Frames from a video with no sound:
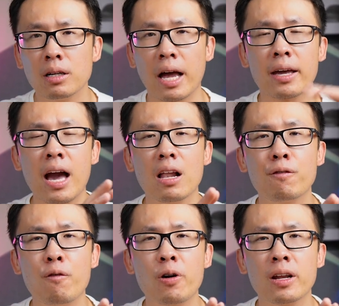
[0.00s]
that
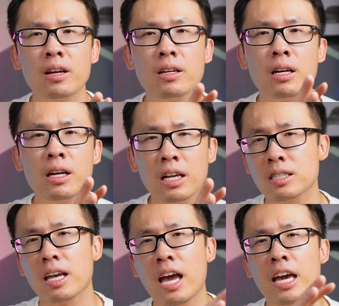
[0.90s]
California
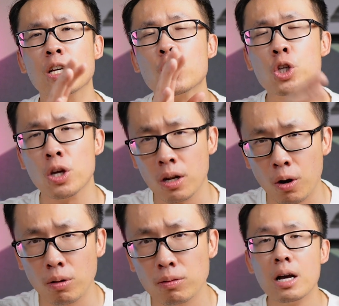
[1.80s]
is a
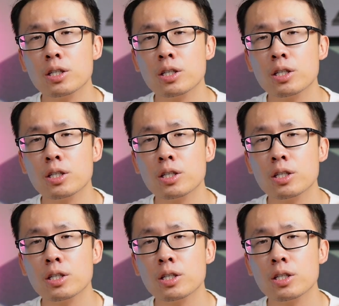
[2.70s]
shithole.